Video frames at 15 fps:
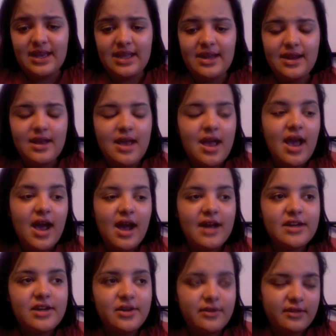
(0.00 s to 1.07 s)
And I
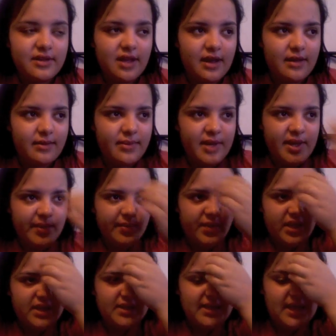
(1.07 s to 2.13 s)
know a lot of
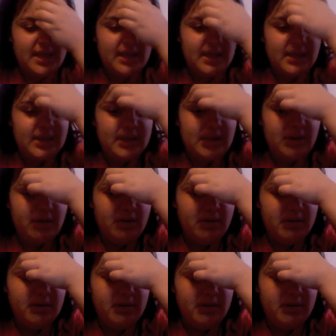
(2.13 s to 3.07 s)
people say, like, you know,